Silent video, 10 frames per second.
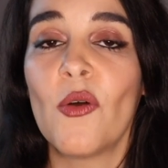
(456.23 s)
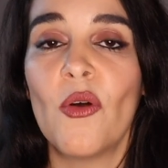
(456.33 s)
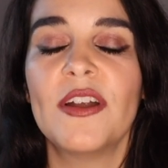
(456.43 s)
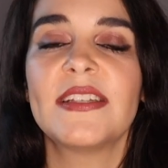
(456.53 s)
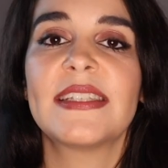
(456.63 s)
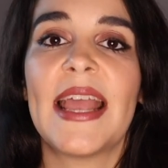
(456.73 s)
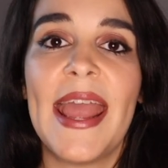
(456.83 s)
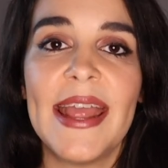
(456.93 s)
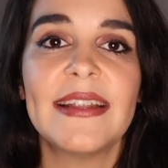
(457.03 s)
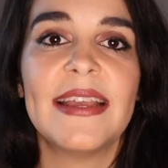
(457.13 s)
course
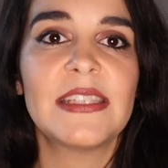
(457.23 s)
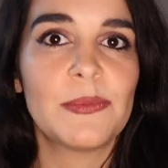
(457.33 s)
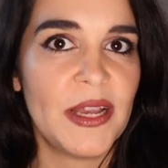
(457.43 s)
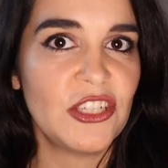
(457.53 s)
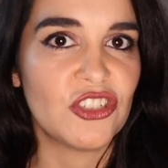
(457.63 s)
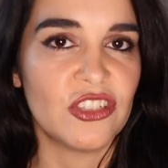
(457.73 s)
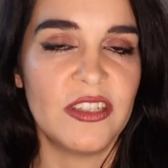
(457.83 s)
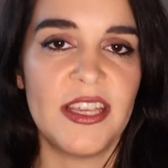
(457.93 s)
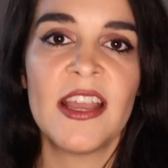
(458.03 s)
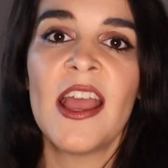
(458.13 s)
and
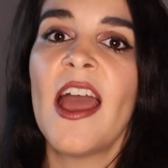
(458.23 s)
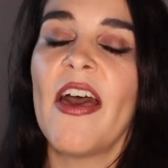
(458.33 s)
especially